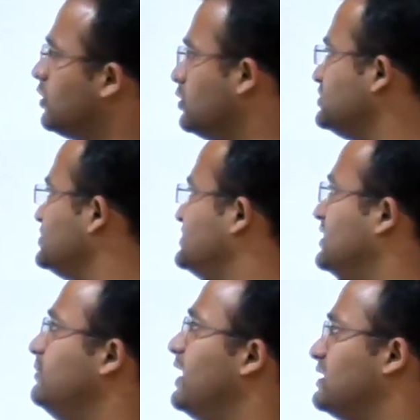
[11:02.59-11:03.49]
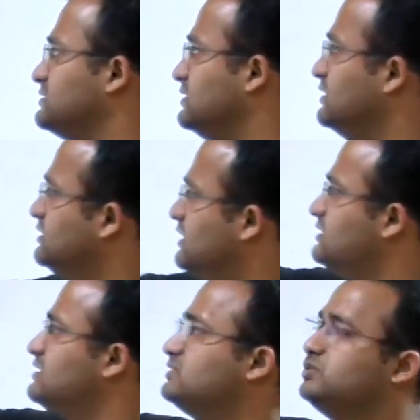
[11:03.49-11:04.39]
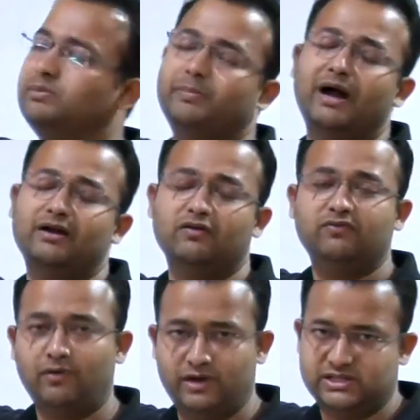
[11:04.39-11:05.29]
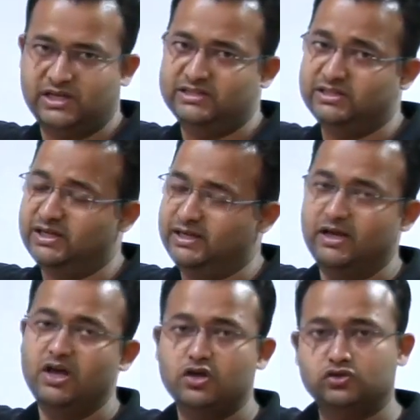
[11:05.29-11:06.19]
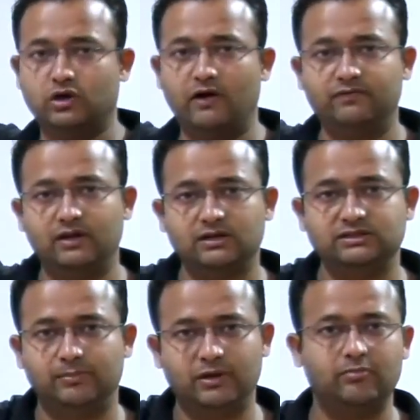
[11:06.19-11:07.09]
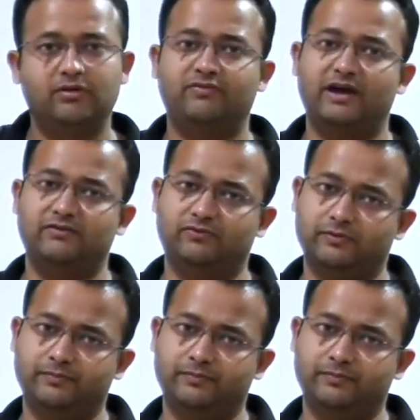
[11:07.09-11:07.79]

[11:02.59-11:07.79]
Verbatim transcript: question shall be asked it is also the part of foundation engineering so after chapter number 5